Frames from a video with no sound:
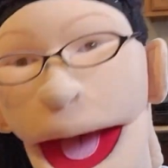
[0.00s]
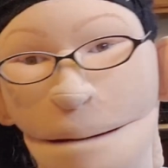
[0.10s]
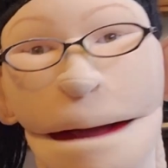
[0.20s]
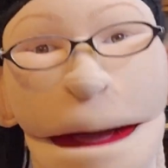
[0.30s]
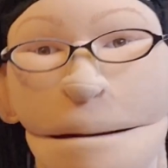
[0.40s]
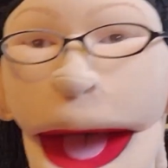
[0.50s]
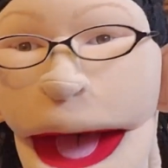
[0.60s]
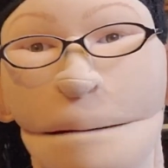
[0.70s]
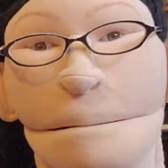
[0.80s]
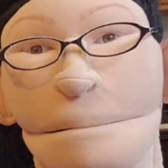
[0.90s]
That's a
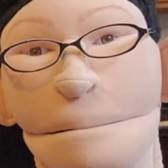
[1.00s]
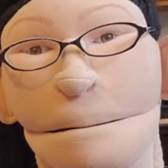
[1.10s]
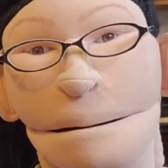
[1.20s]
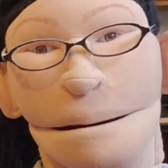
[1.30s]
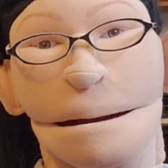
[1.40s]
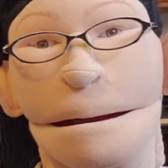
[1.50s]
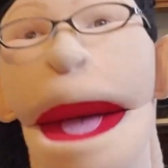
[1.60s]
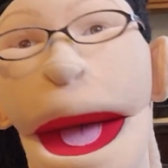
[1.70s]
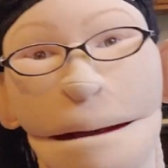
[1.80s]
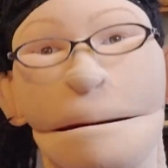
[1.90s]
sign
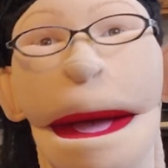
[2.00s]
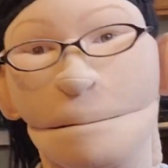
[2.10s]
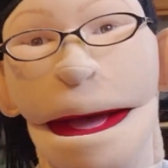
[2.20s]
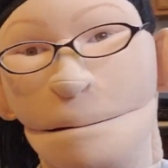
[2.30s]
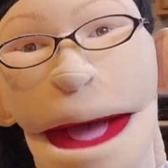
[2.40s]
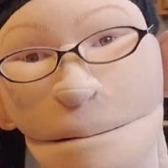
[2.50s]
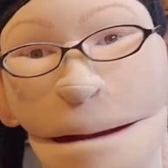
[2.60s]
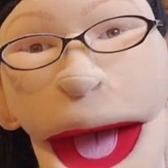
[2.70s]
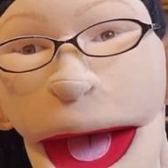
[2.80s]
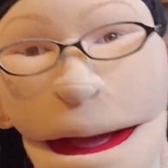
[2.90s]
from the
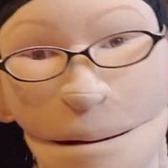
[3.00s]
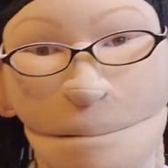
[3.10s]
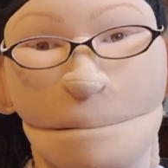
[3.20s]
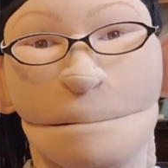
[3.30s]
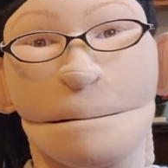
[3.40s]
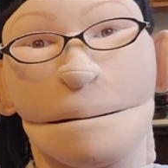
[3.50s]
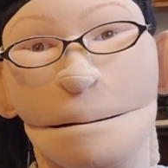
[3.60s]
universe.